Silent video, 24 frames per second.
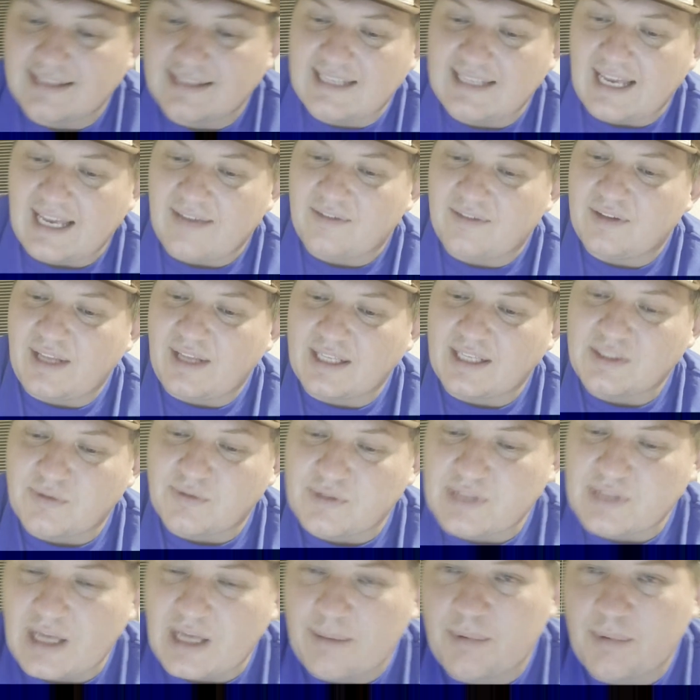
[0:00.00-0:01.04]
David. Thanks
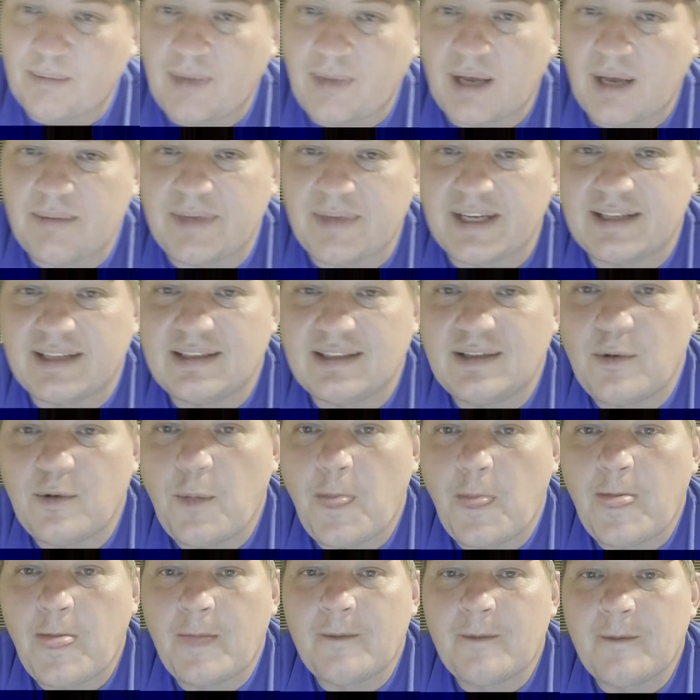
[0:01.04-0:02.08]
for stopping by, man.
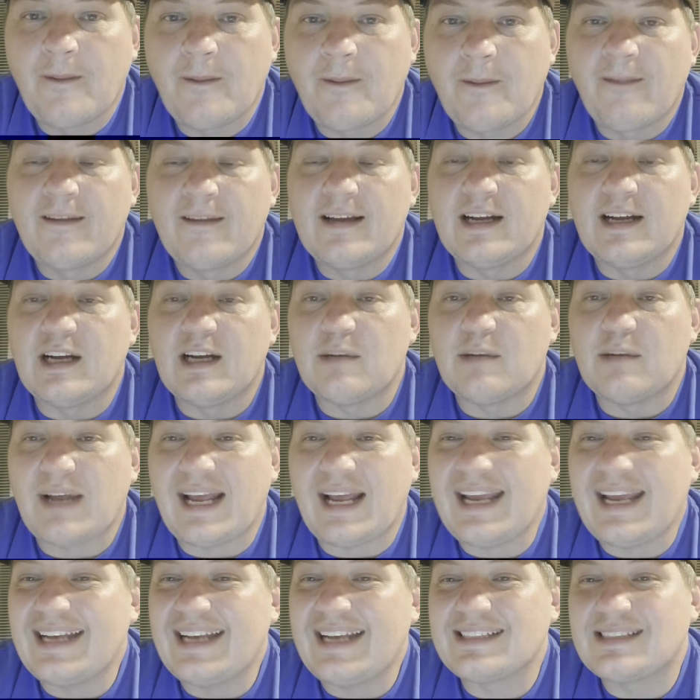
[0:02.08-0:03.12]
But
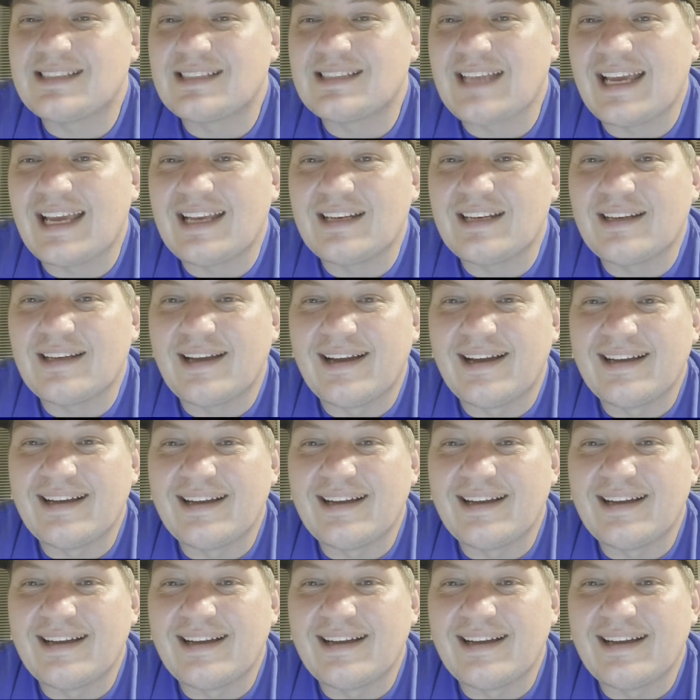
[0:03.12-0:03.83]
I had to send